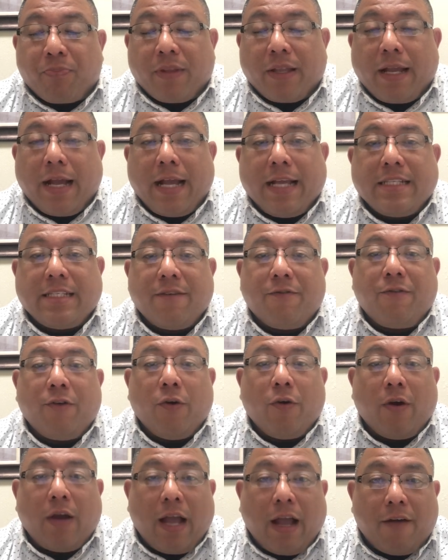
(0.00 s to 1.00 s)
guys, if
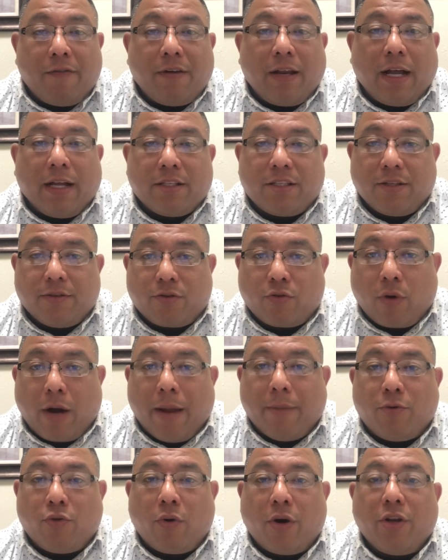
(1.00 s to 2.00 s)
you have not
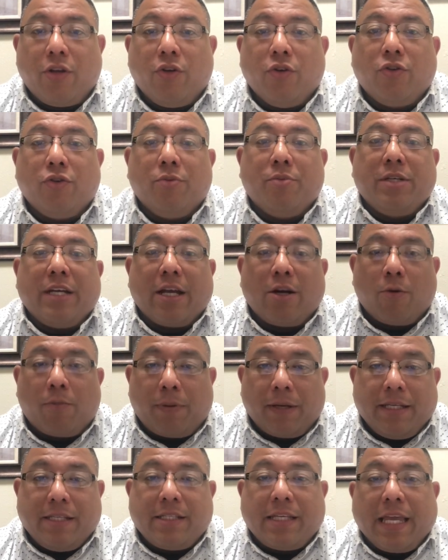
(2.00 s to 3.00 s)
subscribed to our YouTube channel,
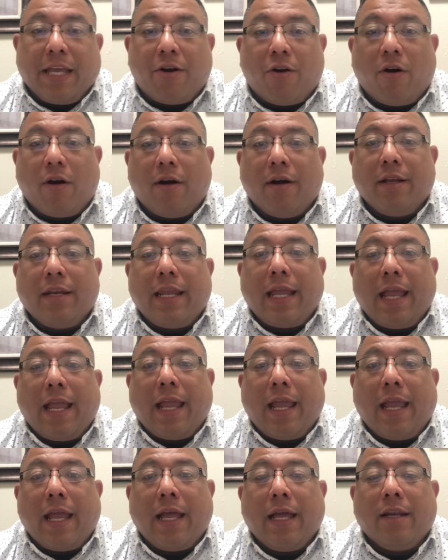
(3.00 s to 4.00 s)
please get on.
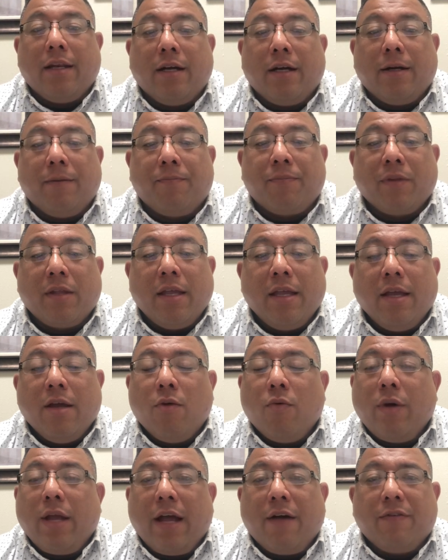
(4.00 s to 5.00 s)
And
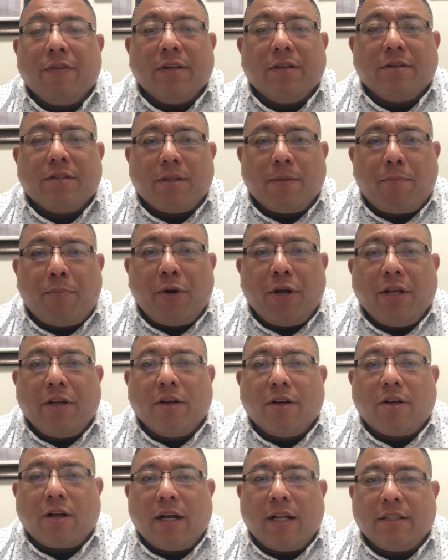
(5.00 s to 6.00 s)
we have some pretty
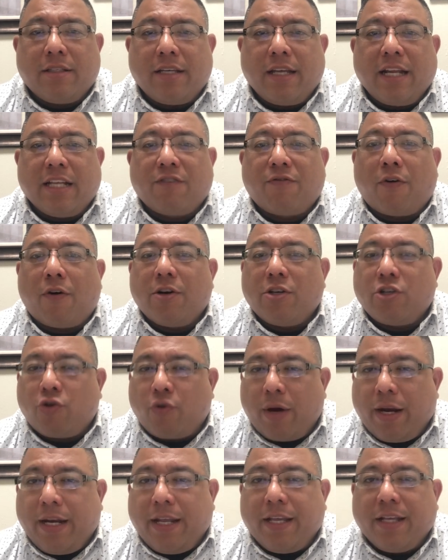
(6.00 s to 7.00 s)
good content as far as
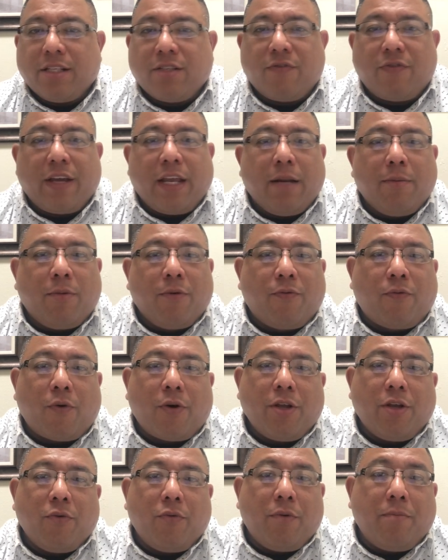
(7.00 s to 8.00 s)
training is available
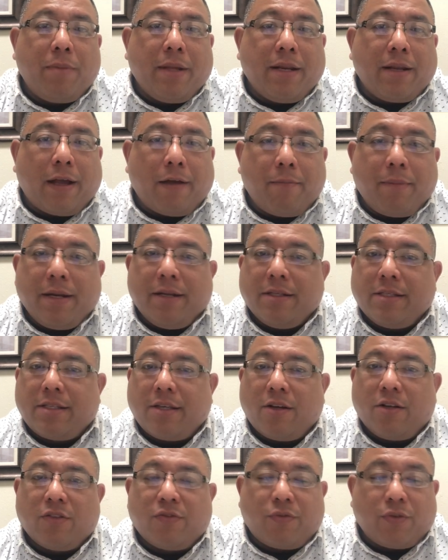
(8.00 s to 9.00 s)
for you. I've been in
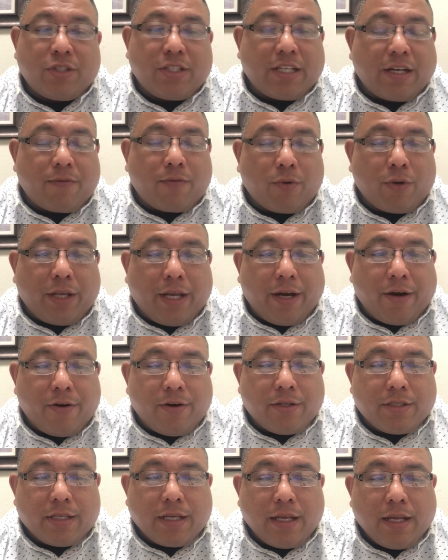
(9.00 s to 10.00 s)
sales for several
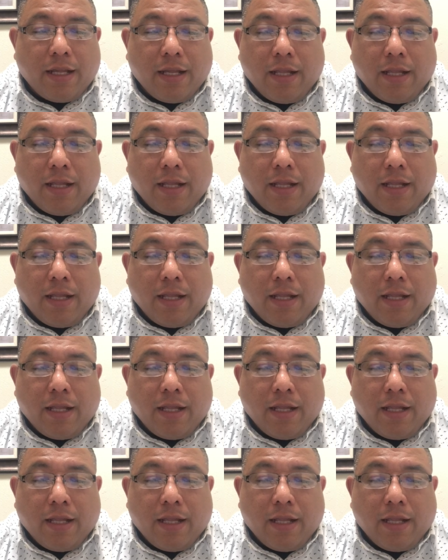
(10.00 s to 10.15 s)
years.